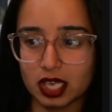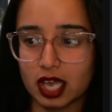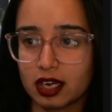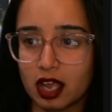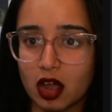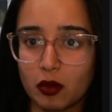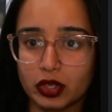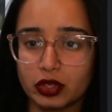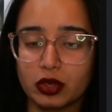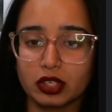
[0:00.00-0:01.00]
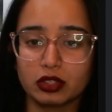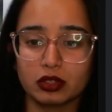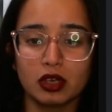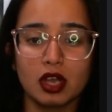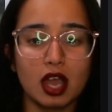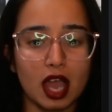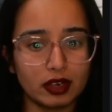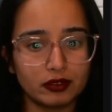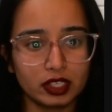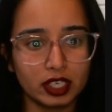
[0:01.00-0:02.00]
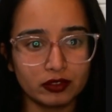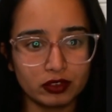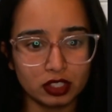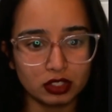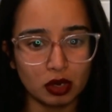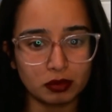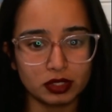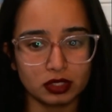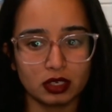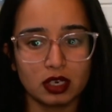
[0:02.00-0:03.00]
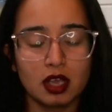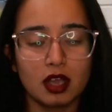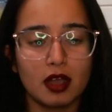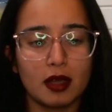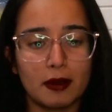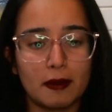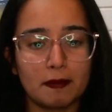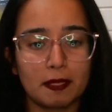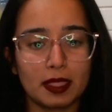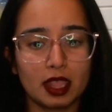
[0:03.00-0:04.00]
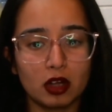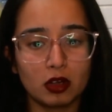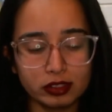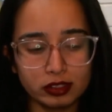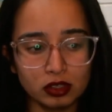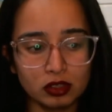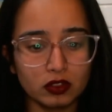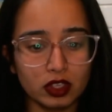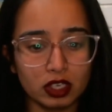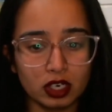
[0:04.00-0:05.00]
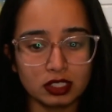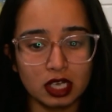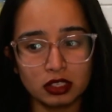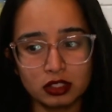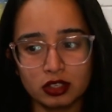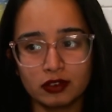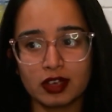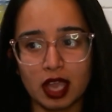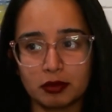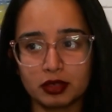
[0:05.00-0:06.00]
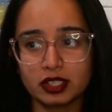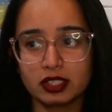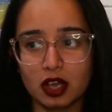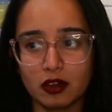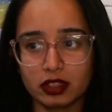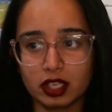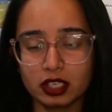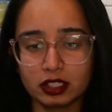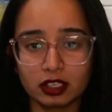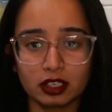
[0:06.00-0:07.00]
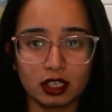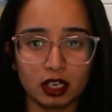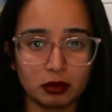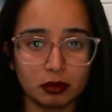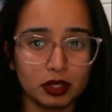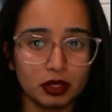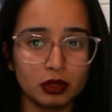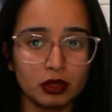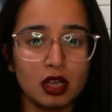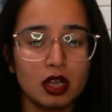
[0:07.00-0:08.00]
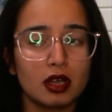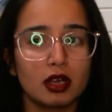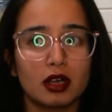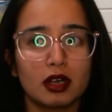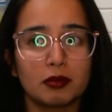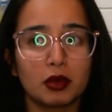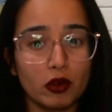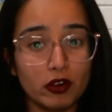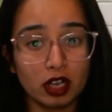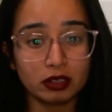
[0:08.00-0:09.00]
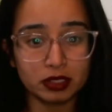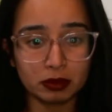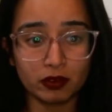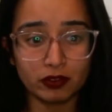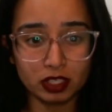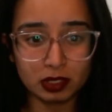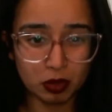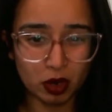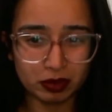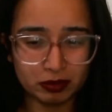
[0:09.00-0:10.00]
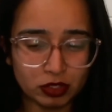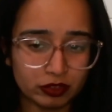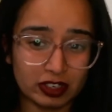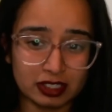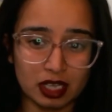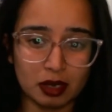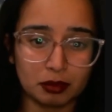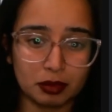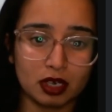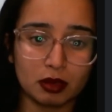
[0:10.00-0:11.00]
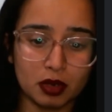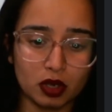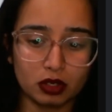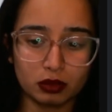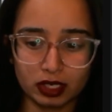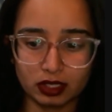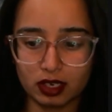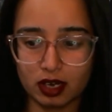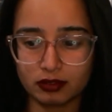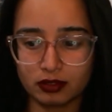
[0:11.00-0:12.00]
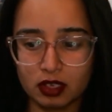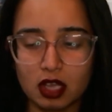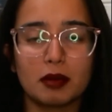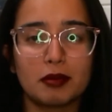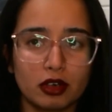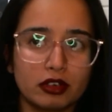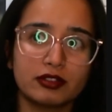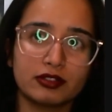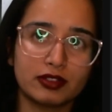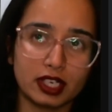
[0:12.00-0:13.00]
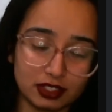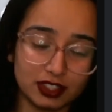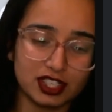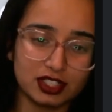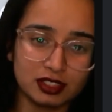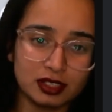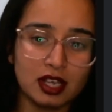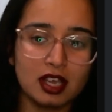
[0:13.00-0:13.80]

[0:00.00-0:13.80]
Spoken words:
and how are you going to advocate for adoption? Also, there are tons of libraries out there that can help you overcome some of these problems. So for example, Apollo OneGraph, Apollo Federation